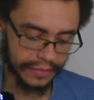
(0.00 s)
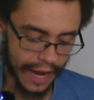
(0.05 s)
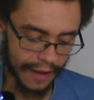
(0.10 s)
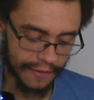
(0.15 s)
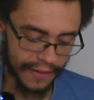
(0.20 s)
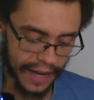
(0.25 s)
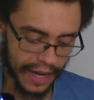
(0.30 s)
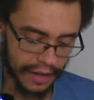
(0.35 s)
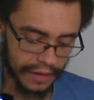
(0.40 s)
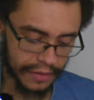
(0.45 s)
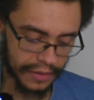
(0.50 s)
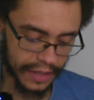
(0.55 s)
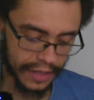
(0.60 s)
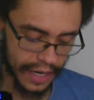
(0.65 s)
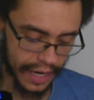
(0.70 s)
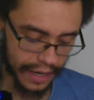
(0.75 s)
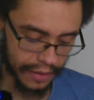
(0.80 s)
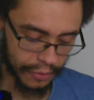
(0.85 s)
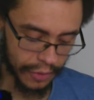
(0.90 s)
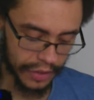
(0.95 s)
I found,
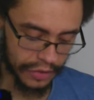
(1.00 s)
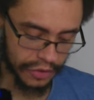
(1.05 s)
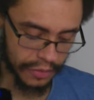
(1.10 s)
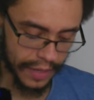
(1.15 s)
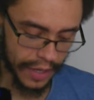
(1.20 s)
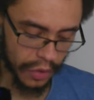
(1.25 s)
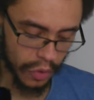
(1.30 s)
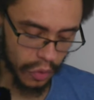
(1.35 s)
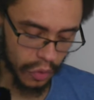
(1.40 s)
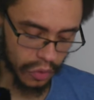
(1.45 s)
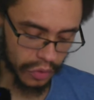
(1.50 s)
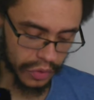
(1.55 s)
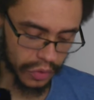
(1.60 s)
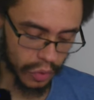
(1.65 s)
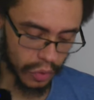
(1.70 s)
I went through my old,